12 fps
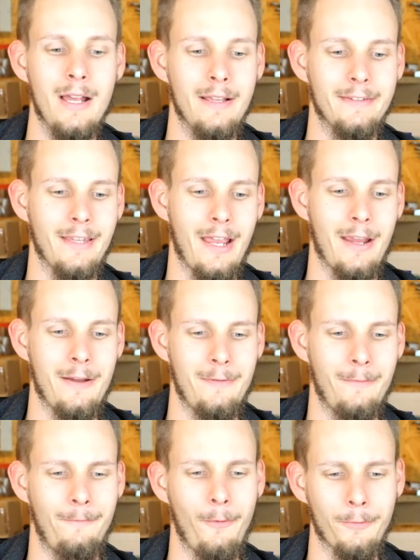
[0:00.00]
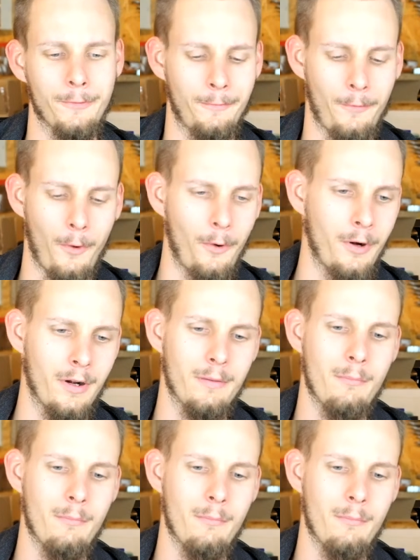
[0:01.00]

So first of all,